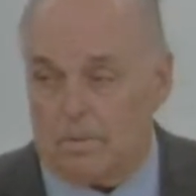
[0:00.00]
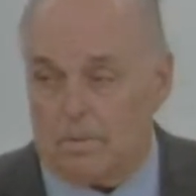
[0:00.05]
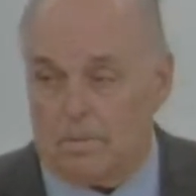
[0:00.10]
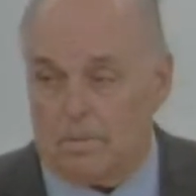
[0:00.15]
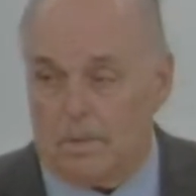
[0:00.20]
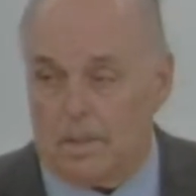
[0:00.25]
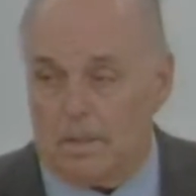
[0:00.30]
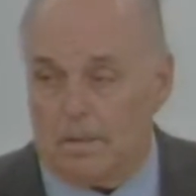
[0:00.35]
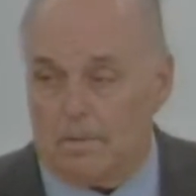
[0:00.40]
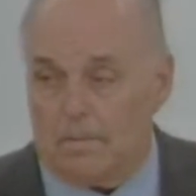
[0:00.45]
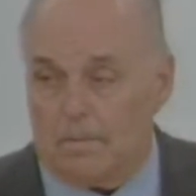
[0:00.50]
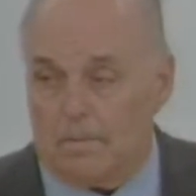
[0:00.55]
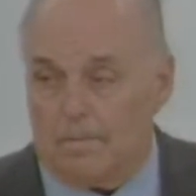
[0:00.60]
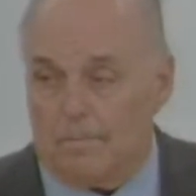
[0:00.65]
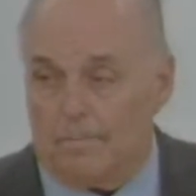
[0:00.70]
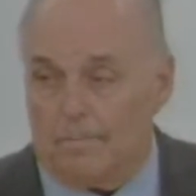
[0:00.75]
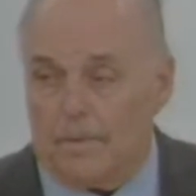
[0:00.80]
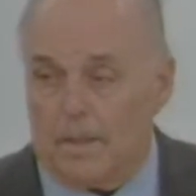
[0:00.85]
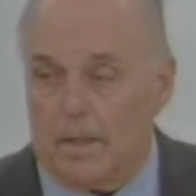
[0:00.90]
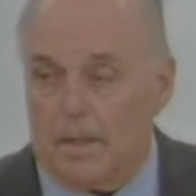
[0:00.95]
Well,
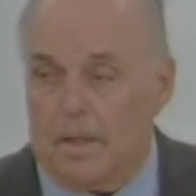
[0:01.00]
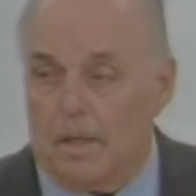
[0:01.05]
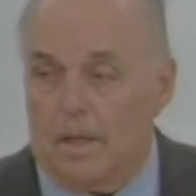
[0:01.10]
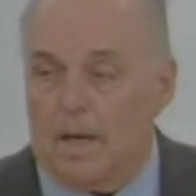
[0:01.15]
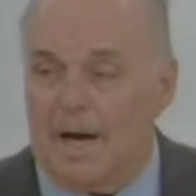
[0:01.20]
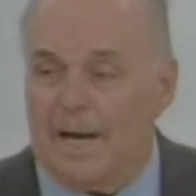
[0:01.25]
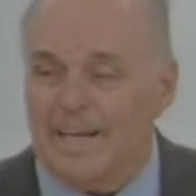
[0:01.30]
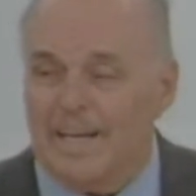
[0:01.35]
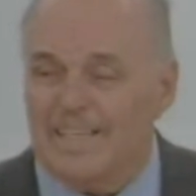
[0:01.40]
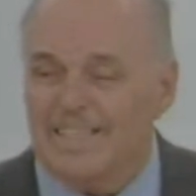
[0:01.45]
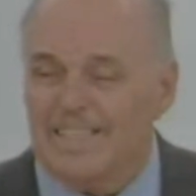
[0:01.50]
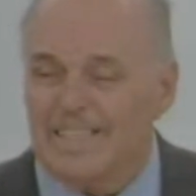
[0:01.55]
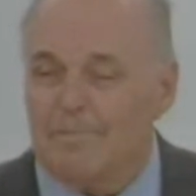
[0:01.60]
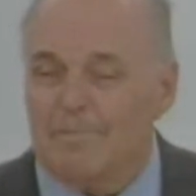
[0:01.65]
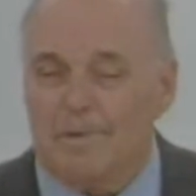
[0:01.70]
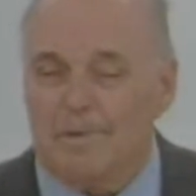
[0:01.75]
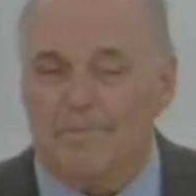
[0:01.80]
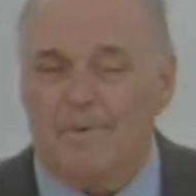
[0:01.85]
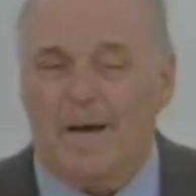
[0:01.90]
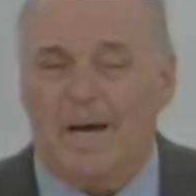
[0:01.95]
I did
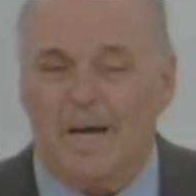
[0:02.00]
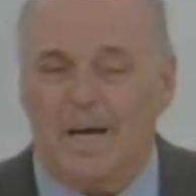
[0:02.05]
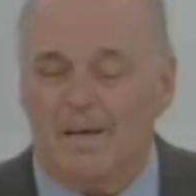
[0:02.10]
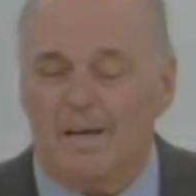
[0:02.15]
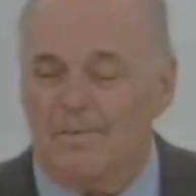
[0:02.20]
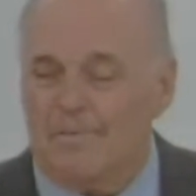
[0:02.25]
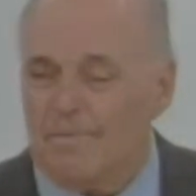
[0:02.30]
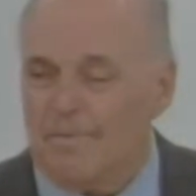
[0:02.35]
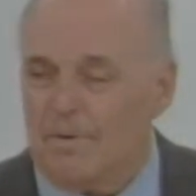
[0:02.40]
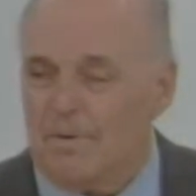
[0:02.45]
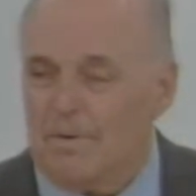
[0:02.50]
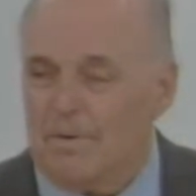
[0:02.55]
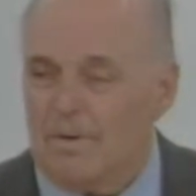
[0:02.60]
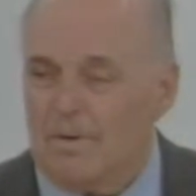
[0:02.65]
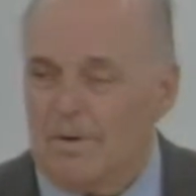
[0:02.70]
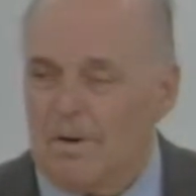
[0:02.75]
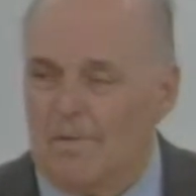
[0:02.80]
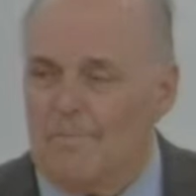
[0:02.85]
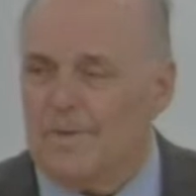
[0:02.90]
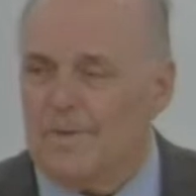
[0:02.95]
75
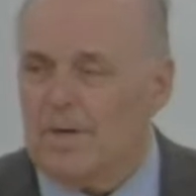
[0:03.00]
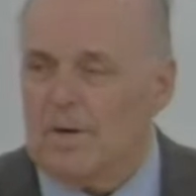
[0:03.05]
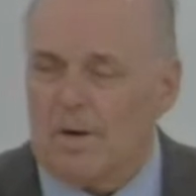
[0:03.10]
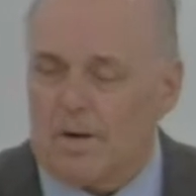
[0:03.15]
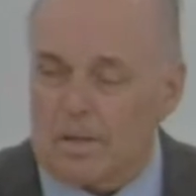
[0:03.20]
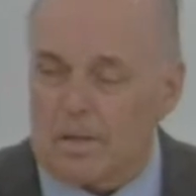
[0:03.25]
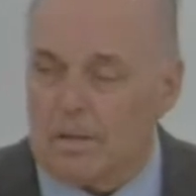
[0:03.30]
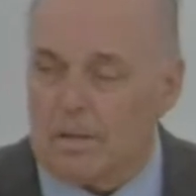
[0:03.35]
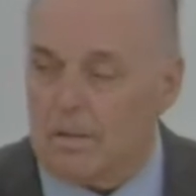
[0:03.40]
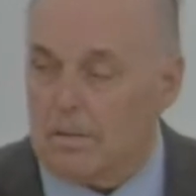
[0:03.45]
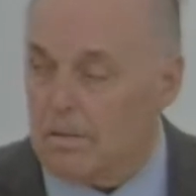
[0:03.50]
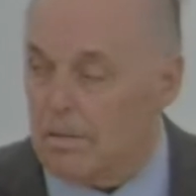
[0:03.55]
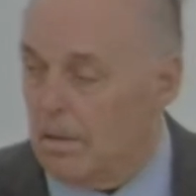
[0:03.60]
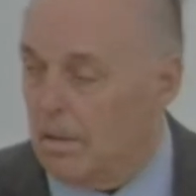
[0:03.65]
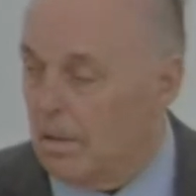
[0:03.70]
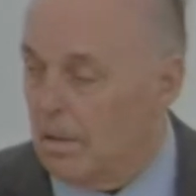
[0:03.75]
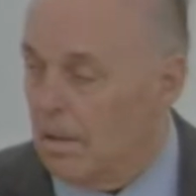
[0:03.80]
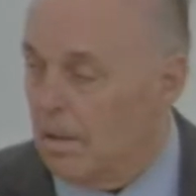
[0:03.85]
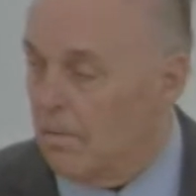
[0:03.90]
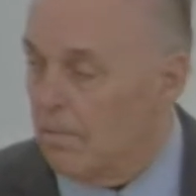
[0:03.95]
on the arc,
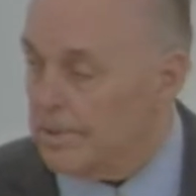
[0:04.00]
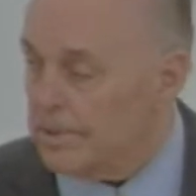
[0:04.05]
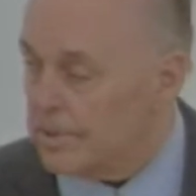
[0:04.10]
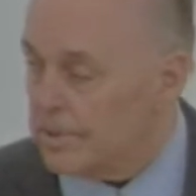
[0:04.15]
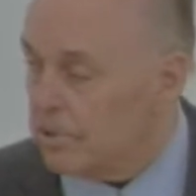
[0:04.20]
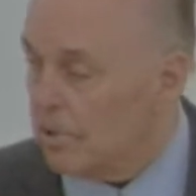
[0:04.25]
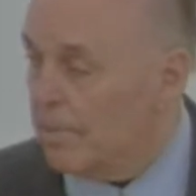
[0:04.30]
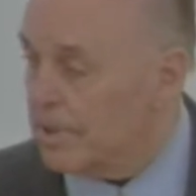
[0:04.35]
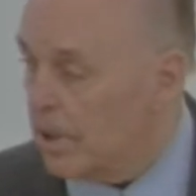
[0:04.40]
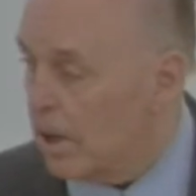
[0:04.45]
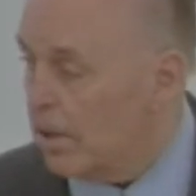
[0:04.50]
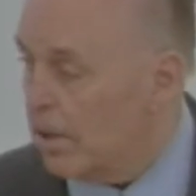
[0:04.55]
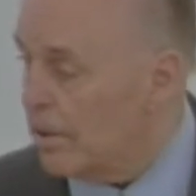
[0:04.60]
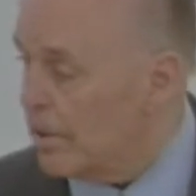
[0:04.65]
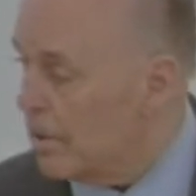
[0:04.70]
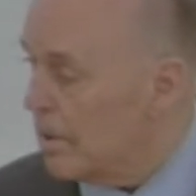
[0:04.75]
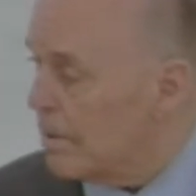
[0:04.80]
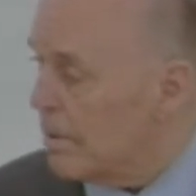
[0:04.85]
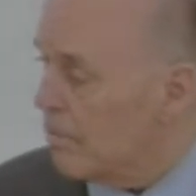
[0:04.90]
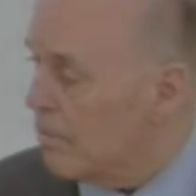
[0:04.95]
which is so much
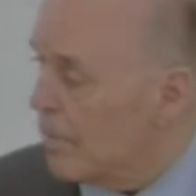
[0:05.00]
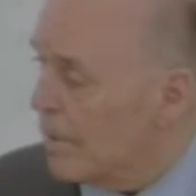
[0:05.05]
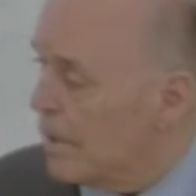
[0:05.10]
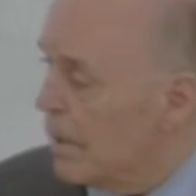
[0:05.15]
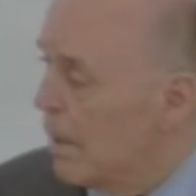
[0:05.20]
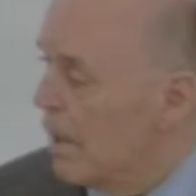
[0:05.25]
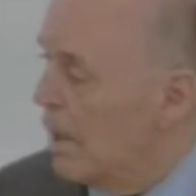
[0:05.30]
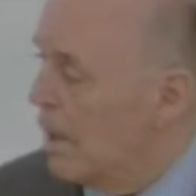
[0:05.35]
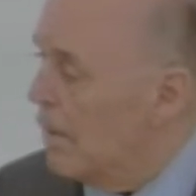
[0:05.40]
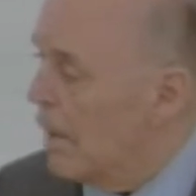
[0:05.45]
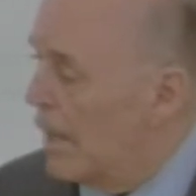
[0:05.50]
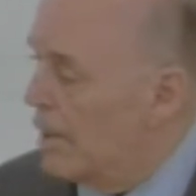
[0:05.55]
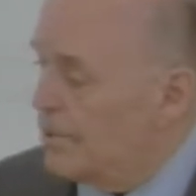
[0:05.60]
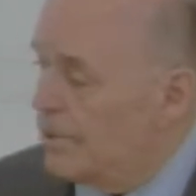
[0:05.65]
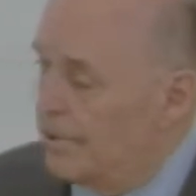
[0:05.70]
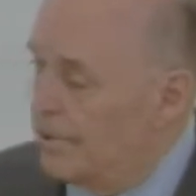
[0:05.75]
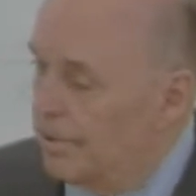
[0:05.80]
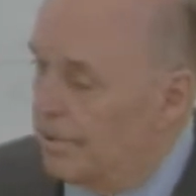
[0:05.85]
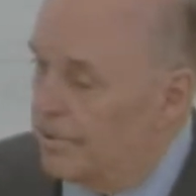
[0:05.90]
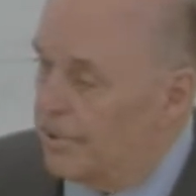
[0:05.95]
harder than what I
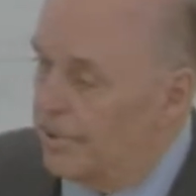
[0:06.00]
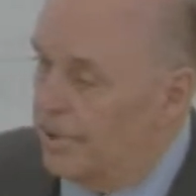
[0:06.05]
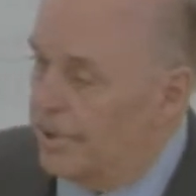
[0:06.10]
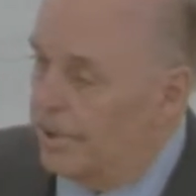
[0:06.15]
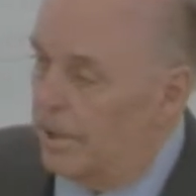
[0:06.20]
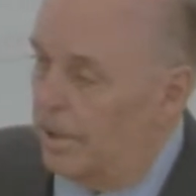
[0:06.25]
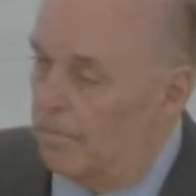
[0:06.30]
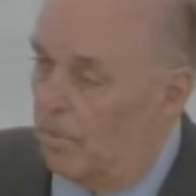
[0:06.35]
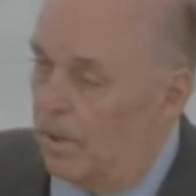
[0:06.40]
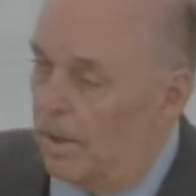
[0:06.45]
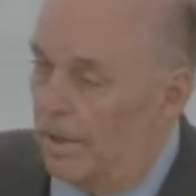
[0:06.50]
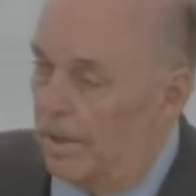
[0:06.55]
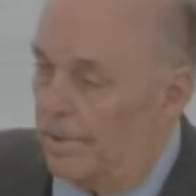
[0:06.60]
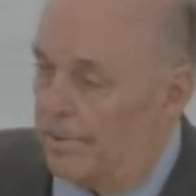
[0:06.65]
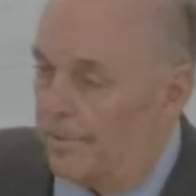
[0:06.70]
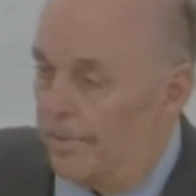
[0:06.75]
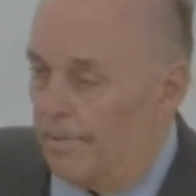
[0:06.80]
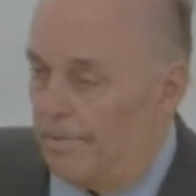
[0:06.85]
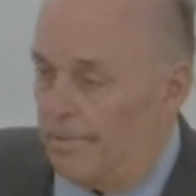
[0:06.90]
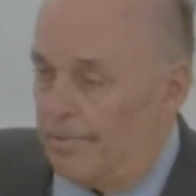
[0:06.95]
usually do 30 on one and
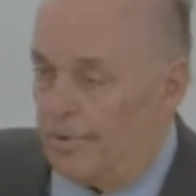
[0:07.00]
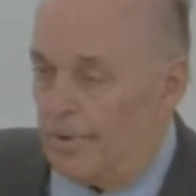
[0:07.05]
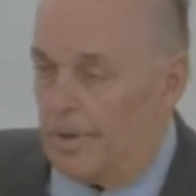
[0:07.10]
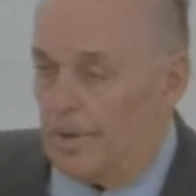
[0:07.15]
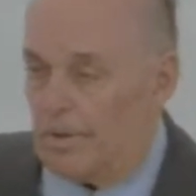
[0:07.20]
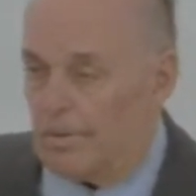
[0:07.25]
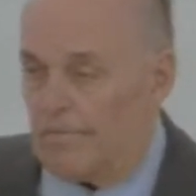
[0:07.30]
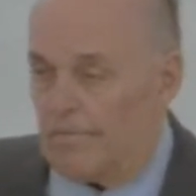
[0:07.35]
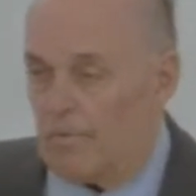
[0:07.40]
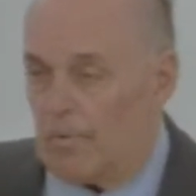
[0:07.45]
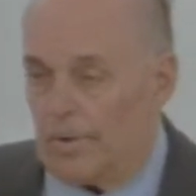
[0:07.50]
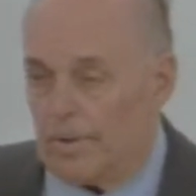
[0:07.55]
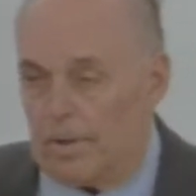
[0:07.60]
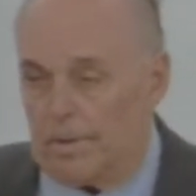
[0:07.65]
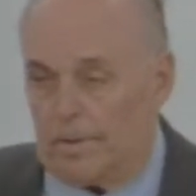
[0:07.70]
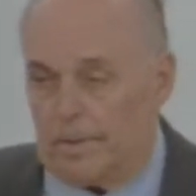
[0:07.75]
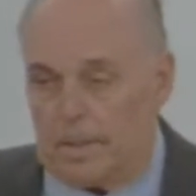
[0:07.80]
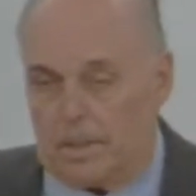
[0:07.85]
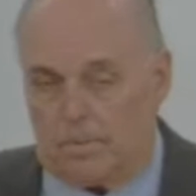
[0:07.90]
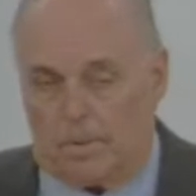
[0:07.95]
30 or 40
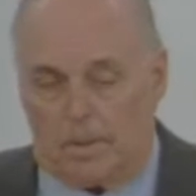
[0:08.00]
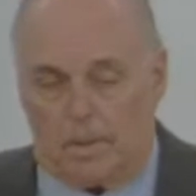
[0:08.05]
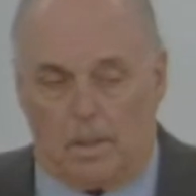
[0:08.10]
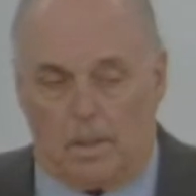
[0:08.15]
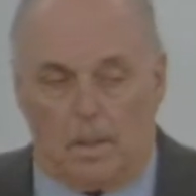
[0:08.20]
on the other one.